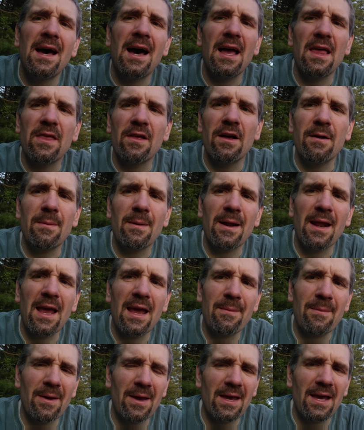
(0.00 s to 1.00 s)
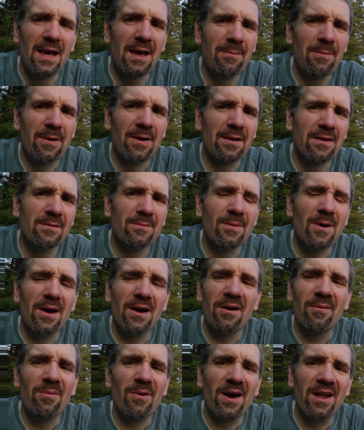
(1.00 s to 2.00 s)
i thought about hammock camping
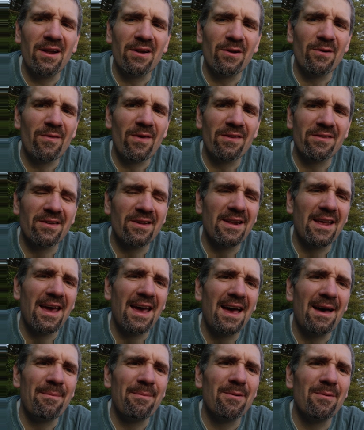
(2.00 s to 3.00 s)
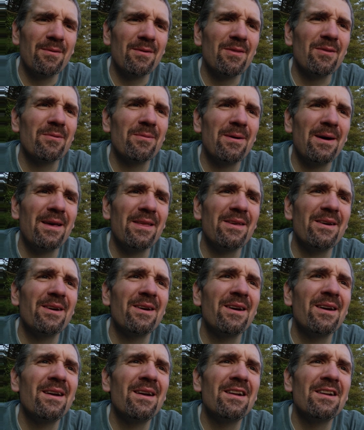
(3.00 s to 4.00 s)
tomorrow but i don't know if that's gonna happen with the weather
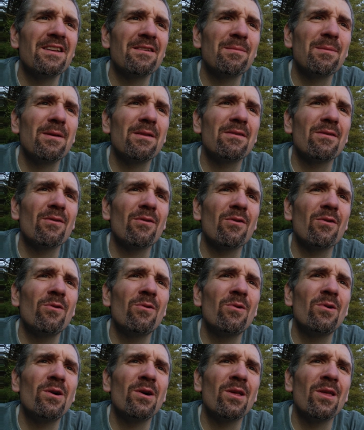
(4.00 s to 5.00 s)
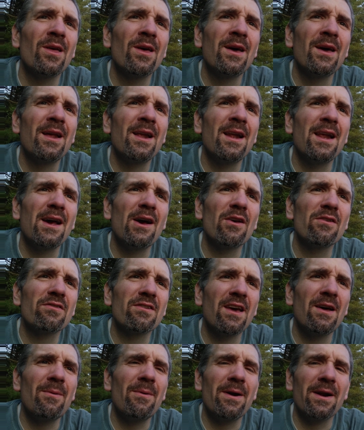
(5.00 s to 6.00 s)
just being so cool I also
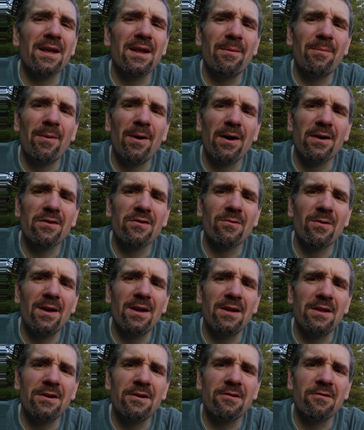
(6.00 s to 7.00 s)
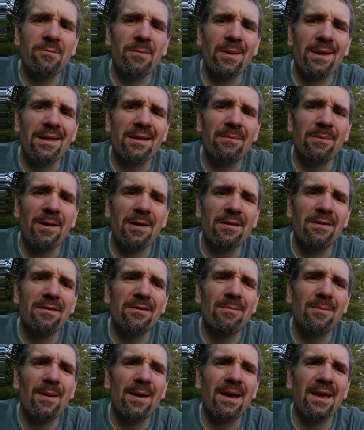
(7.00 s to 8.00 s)
kind of want to get a bug screen to use my my
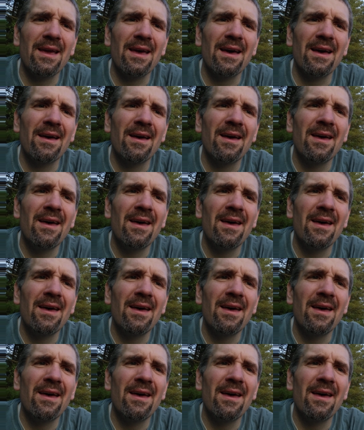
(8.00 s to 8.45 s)
my uh,